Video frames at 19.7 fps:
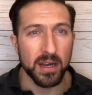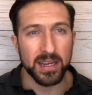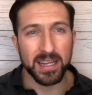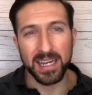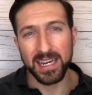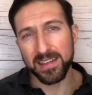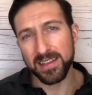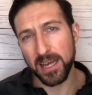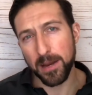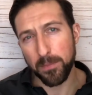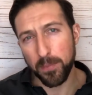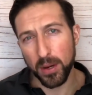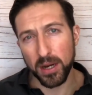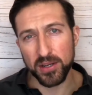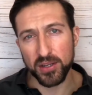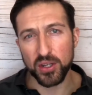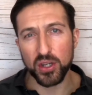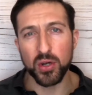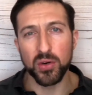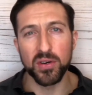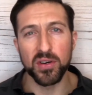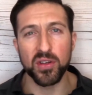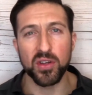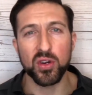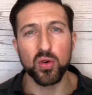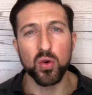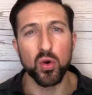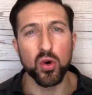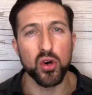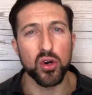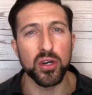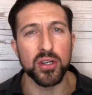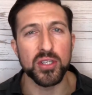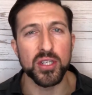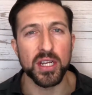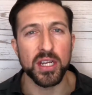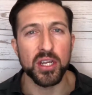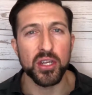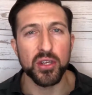getting that puck to go into the corner
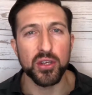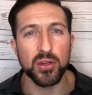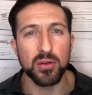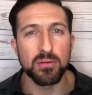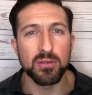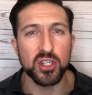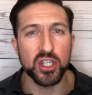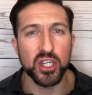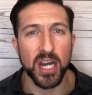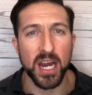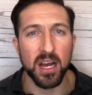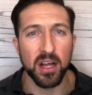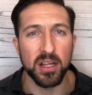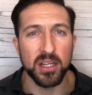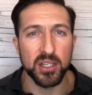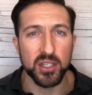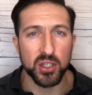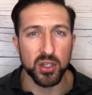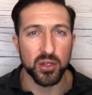is a huge challenge.